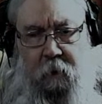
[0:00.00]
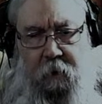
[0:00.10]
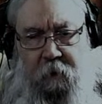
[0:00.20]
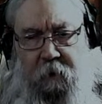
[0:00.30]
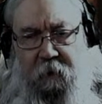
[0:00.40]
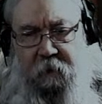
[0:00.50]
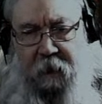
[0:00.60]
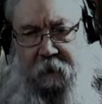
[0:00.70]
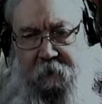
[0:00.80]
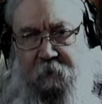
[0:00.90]
It
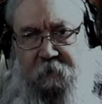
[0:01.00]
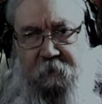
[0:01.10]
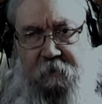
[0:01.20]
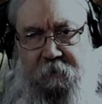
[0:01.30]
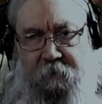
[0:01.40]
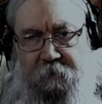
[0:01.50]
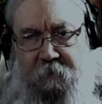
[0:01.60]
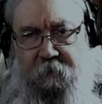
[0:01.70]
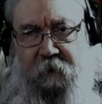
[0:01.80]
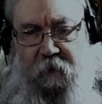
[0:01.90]
got
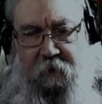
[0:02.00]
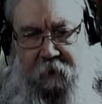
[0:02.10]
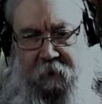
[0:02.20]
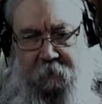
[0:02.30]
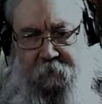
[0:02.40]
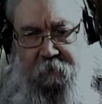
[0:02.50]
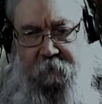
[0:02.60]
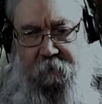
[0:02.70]
a little